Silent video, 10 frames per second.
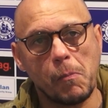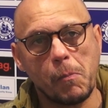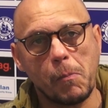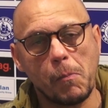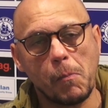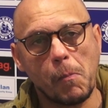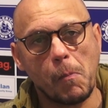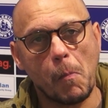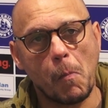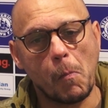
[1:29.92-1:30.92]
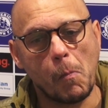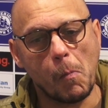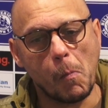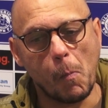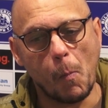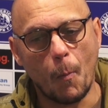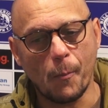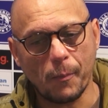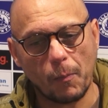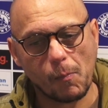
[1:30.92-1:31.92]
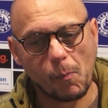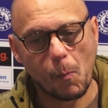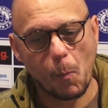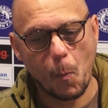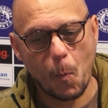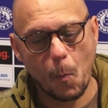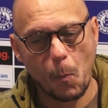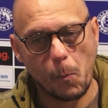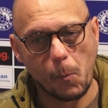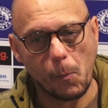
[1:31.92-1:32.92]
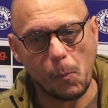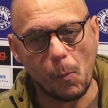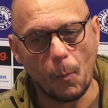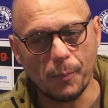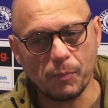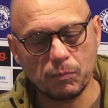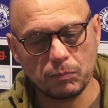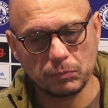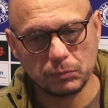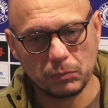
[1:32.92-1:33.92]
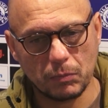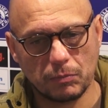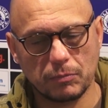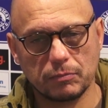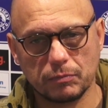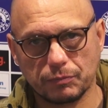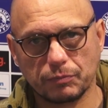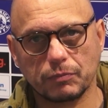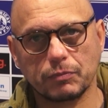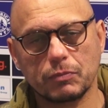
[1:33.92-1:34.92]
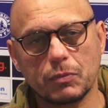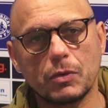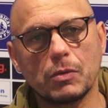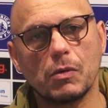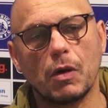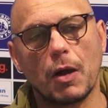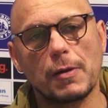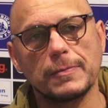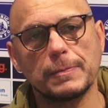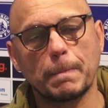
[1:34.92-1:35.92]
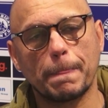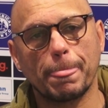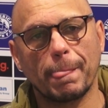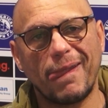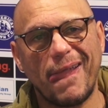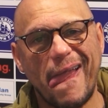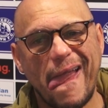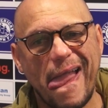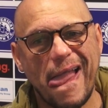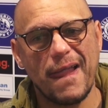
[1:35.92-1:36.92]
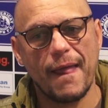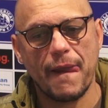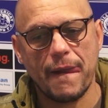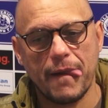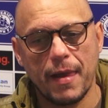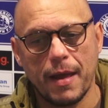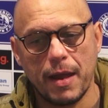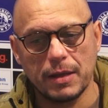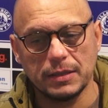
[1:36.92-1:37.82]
we announced the return of Anderson Pinto. We're still waiting for his international clearance, hence he was unavailable today. Will he help to further strengthen the squad?